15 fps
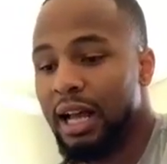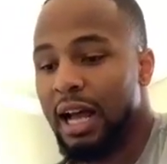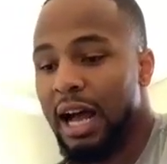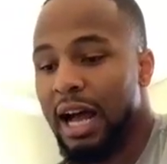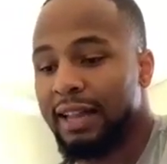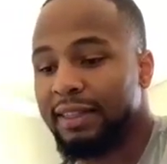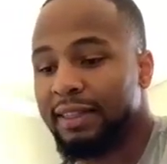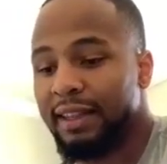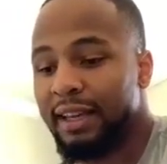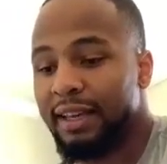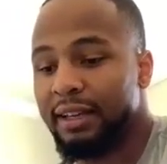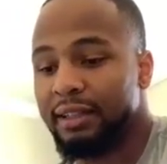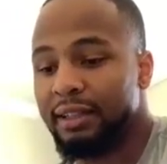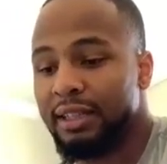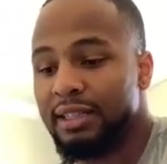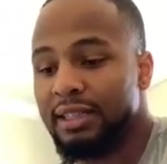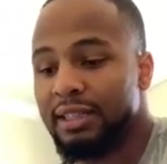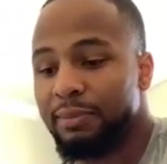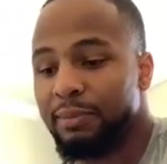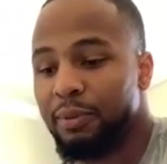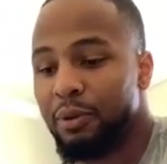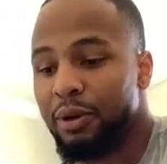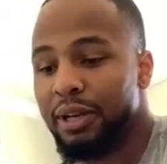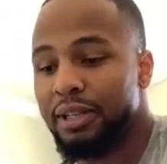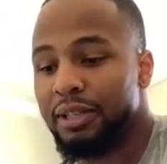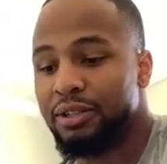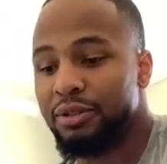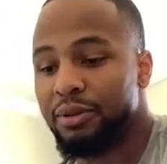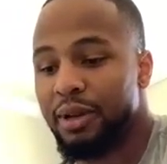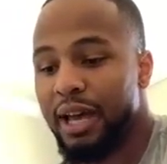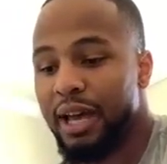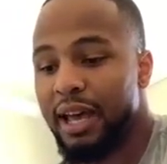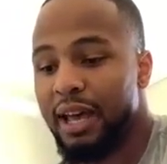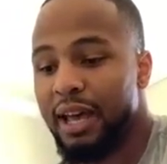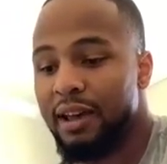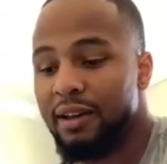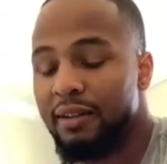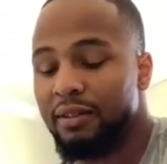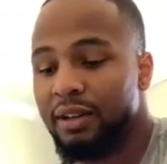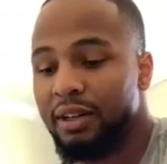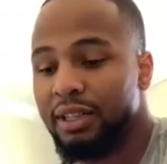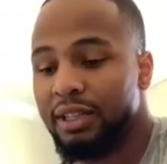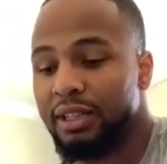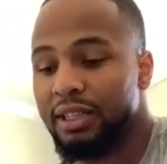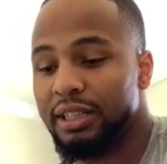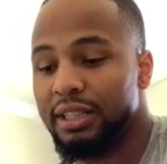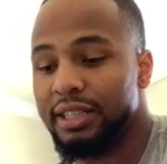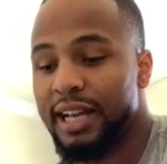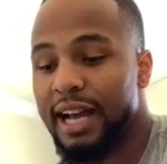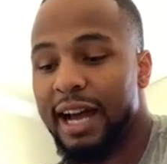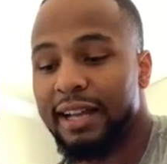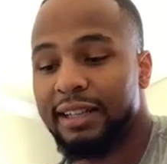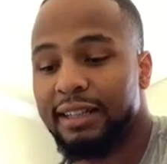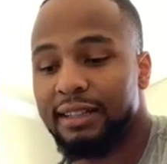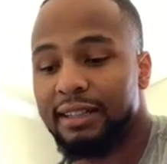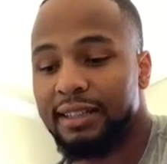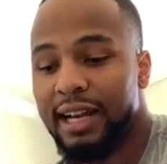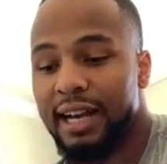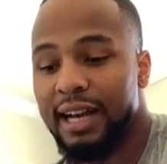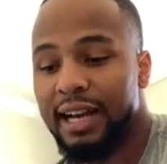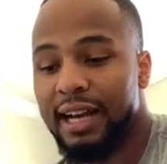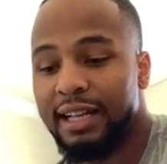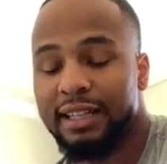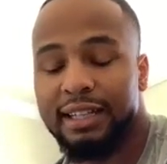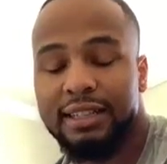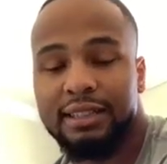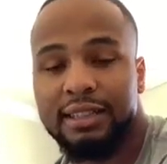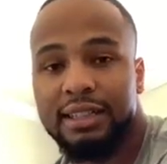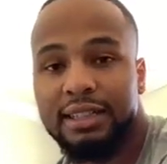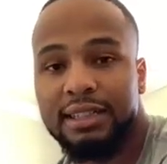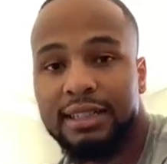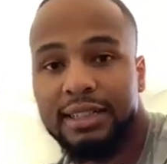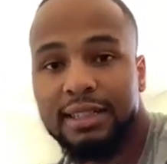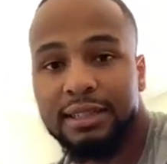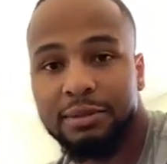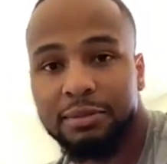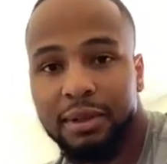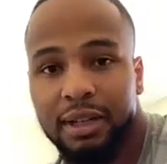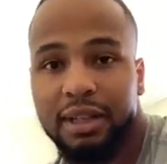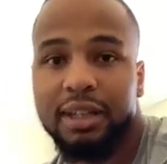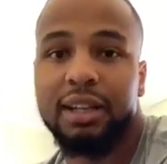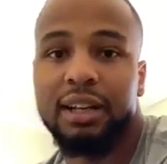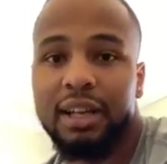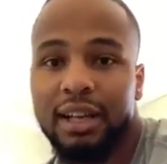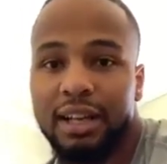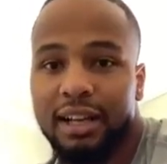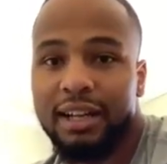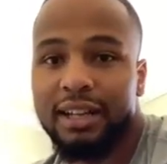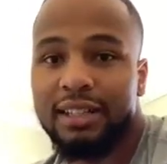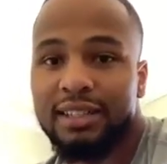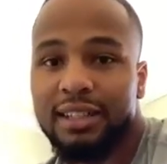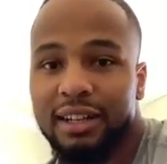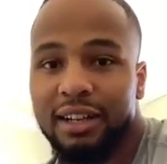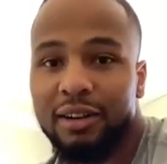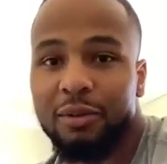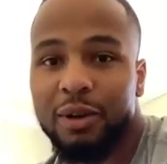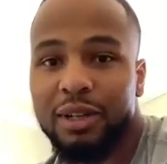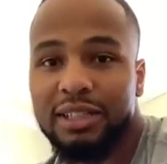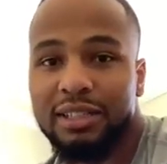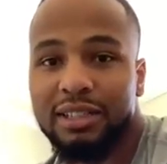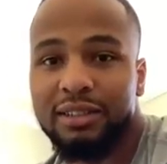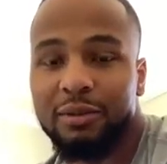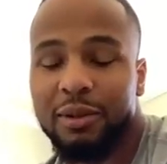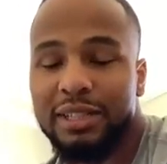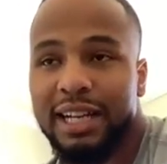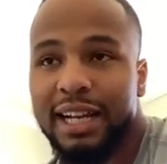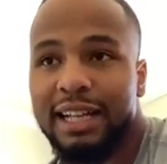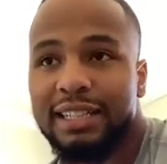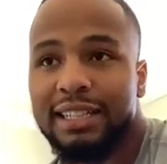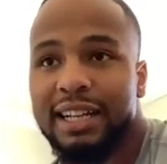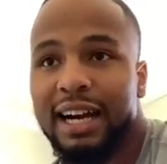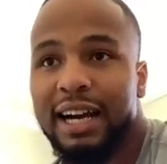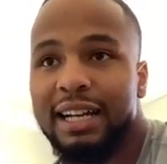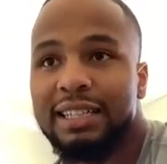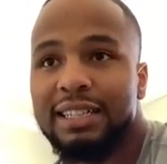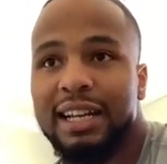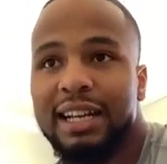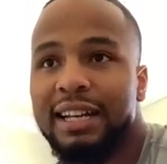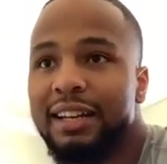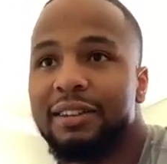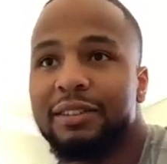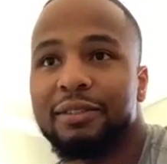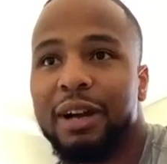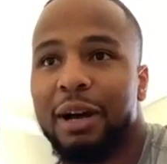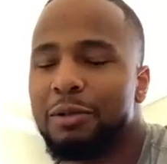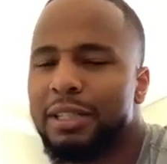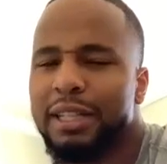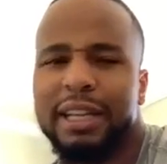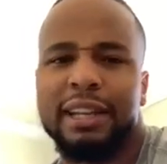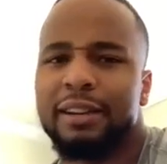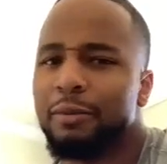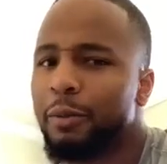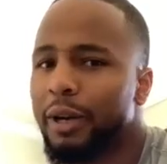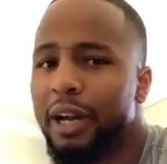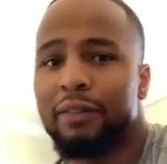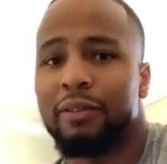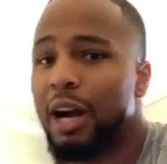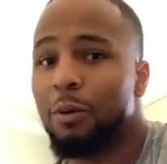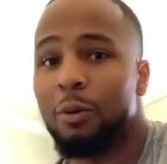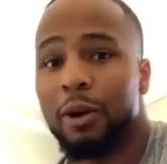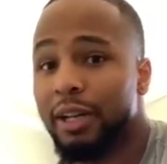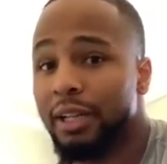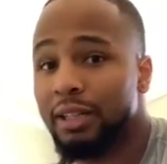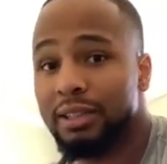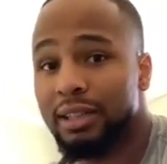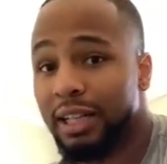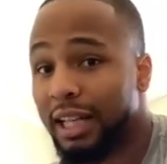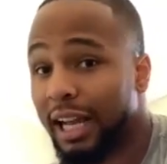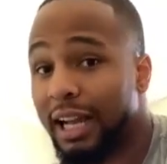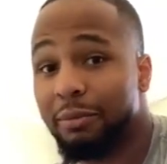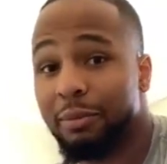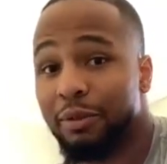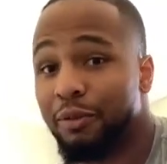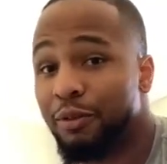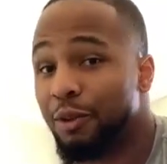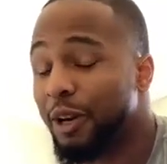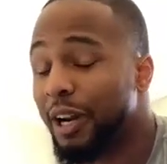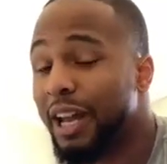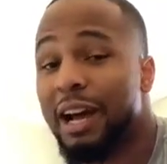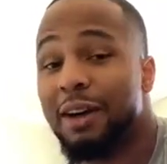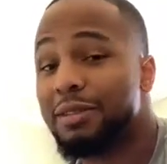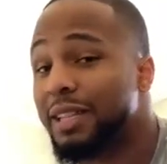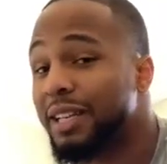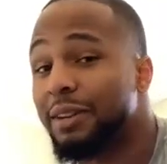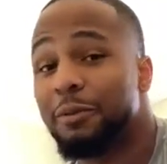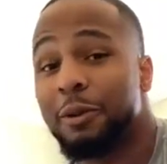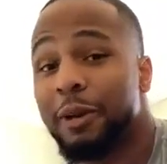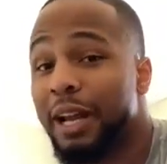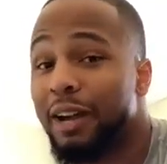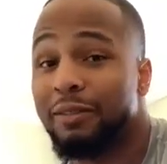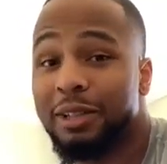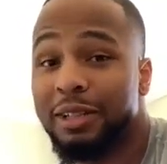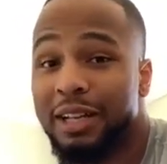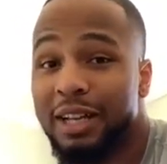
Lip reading: I think it's important to have a good dieting system. Because once I got to college, I was eating whatever I wanted. Like, before that, I was eating whatever.